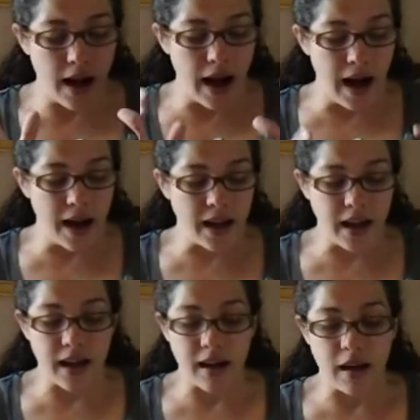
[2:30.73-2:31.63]

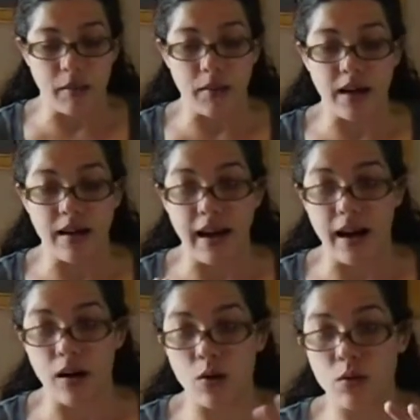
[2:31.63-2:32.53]
I am
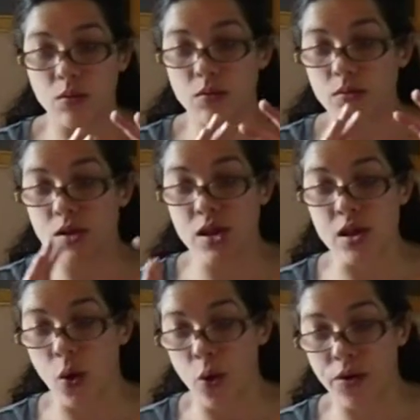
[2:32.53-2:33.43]
now
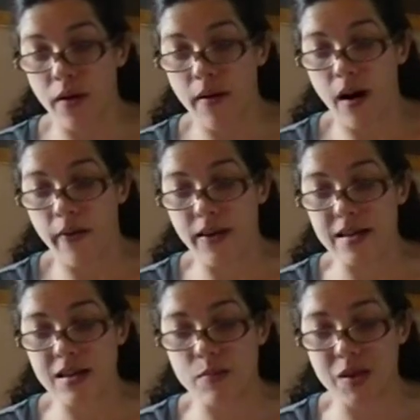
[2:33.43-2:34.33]
sold on this
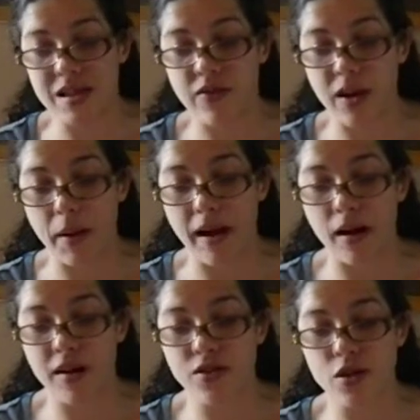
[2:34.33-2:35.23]
specific
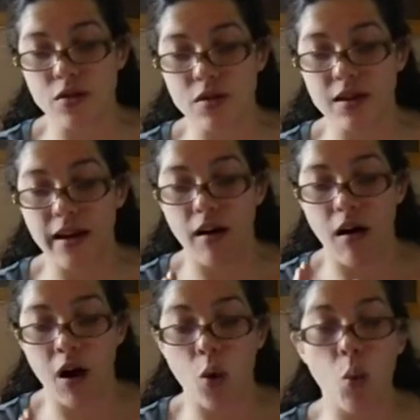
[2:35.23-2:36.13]
pair of shoes. They
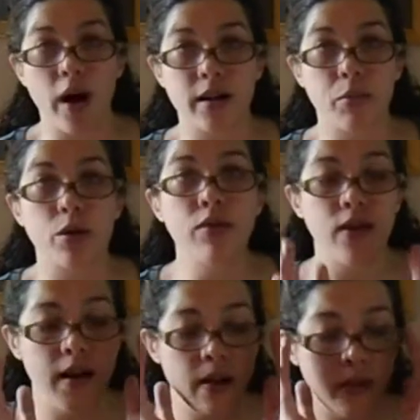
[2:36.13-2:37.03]
are waterproof.
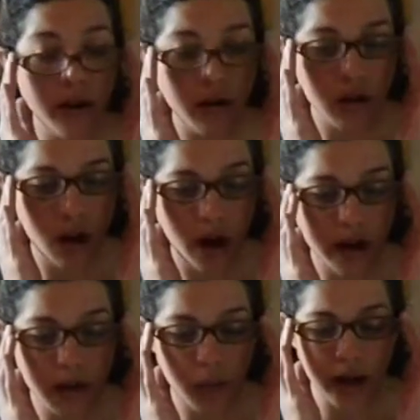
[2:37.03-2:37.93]
They're not
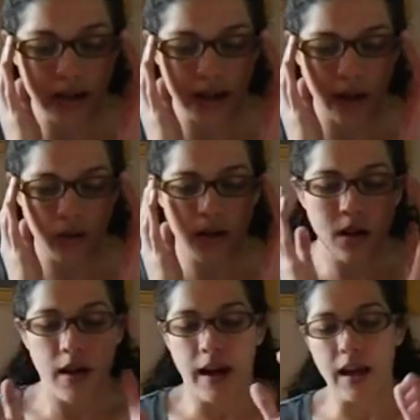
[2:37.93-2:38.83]
going to break down.
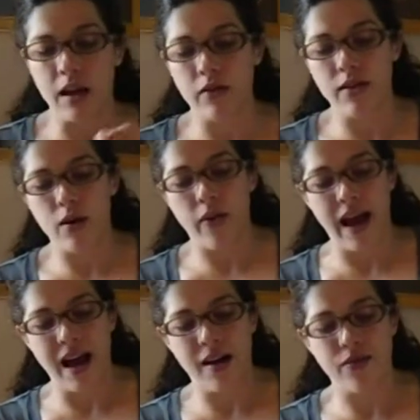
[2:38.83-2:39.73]
Even though they
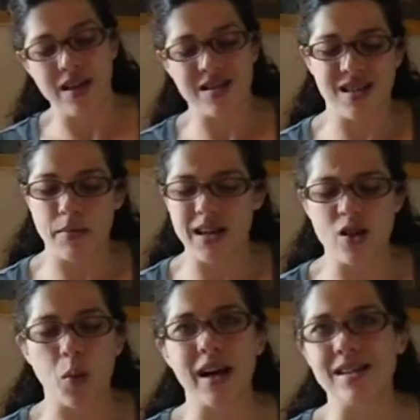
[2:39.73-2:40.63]
have this
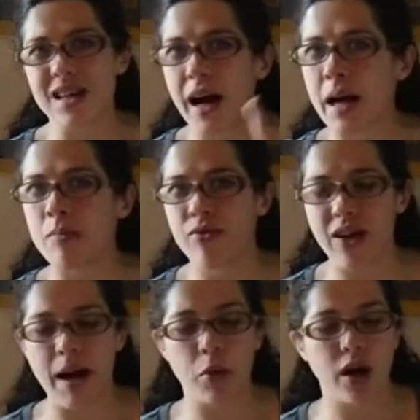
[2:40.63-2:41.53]
semi-suede type
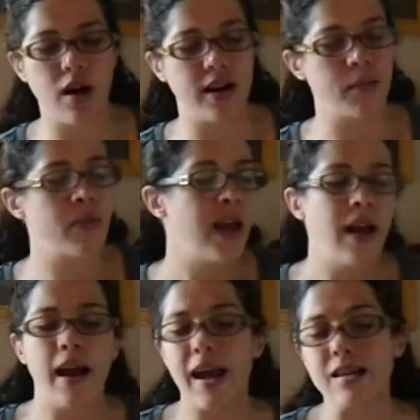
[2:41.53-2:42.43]
fabric on them,
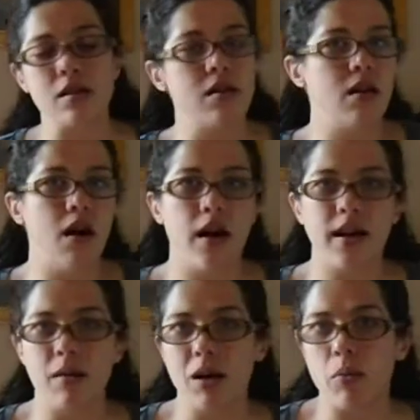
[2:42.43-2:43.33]
it's not
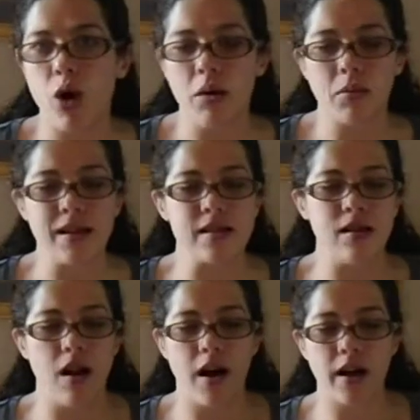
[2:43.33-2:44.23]
going to be a problem. It's
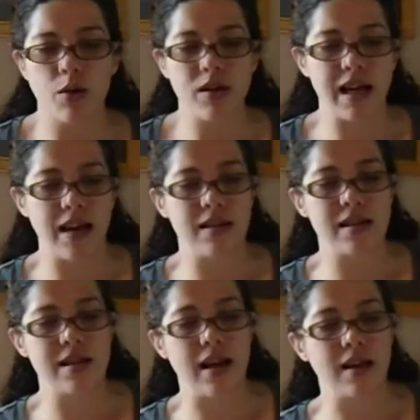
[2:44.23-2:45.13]
not going to retain the
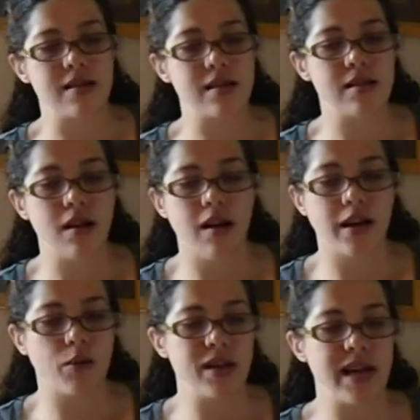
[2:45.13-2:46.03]
stains. It's not
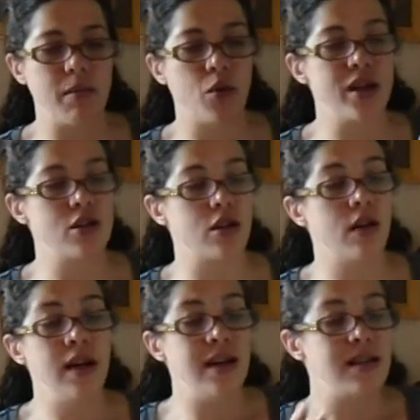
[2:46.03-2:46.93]
going to retain moisture.
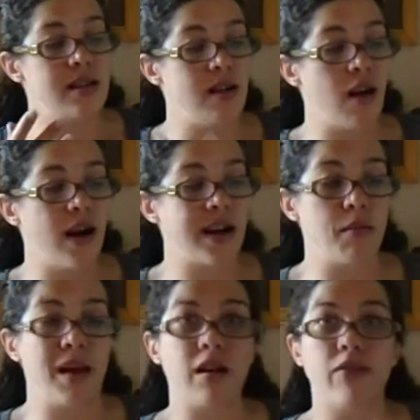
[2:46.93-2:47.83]
It's not going
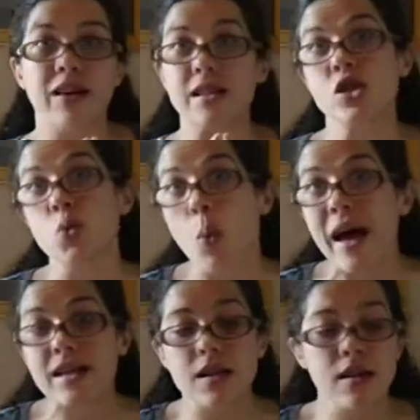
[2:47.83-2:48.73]
to make your feet
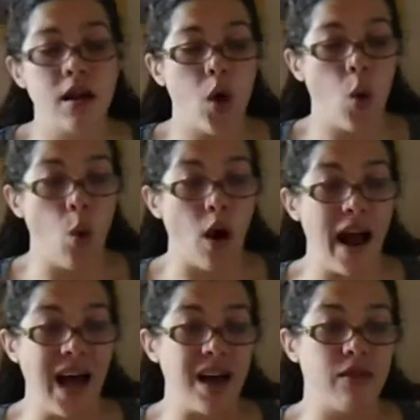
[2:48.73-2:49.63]
sweat or
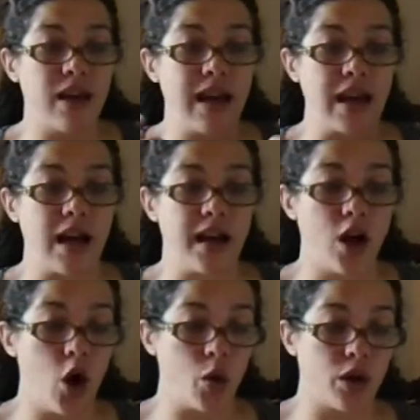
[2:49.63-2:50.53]
have any kind
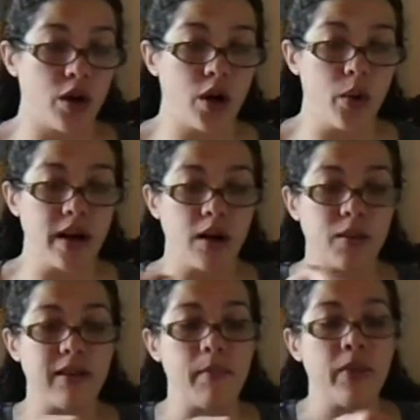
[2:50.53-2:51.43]
of odor going on
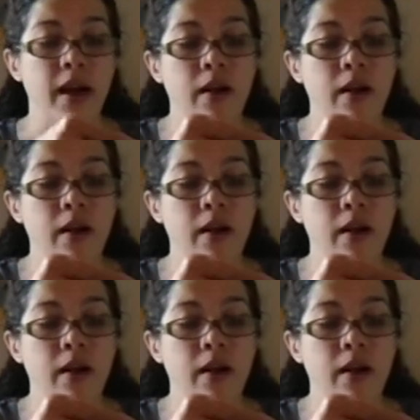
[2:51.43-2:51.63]
with them.